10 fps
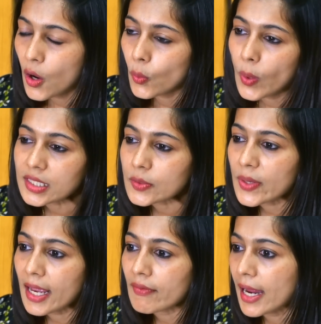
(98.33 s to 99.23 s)
Once we
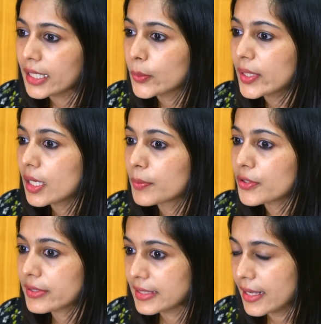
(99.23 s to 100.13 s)
have adequate number of
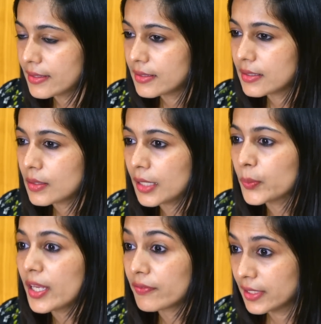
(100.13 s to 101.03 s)
cells that
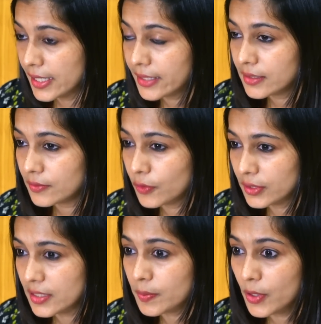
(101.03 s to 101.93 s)
we have collected for
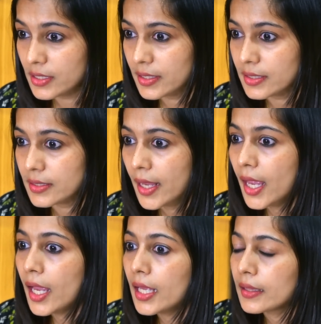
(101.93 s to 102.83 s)
this process,
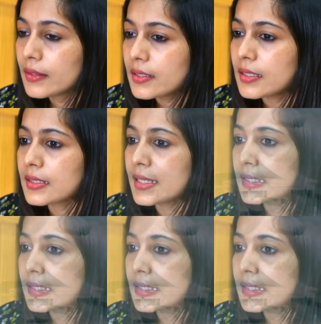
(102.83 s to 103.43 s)
this is then